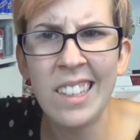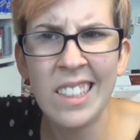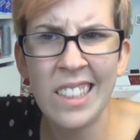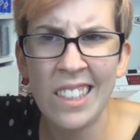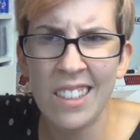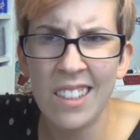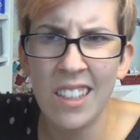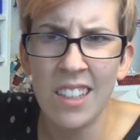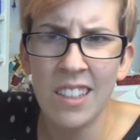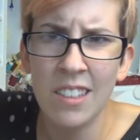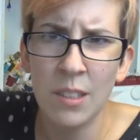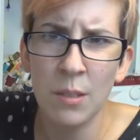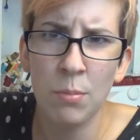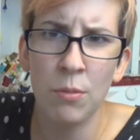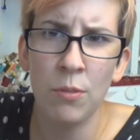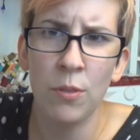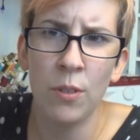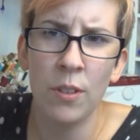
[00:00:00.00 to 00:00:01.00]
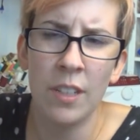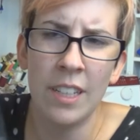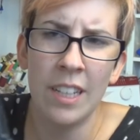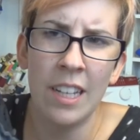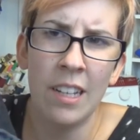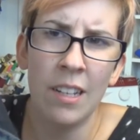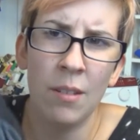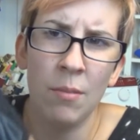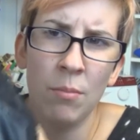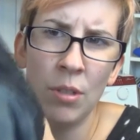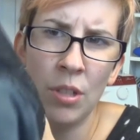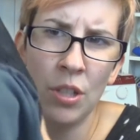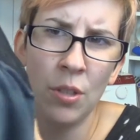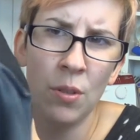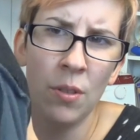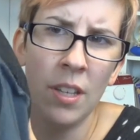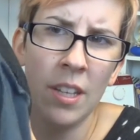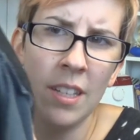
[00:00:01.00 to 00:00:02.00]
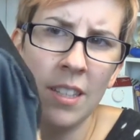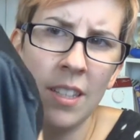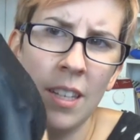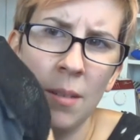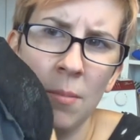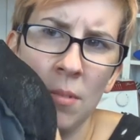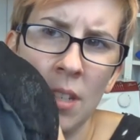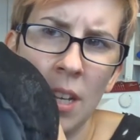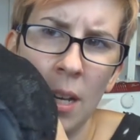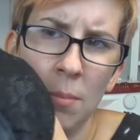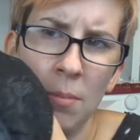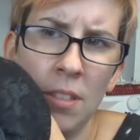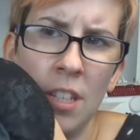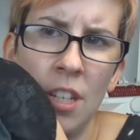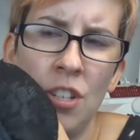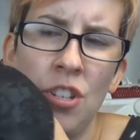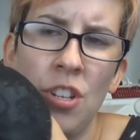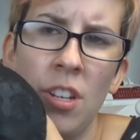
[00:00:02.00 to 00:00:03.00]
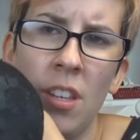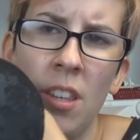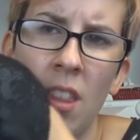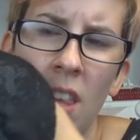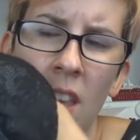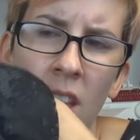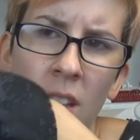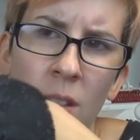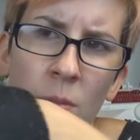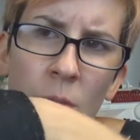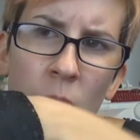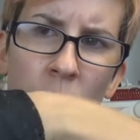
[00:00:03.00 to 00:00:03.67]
I didn't say this before I did it, but do that same top stitching thing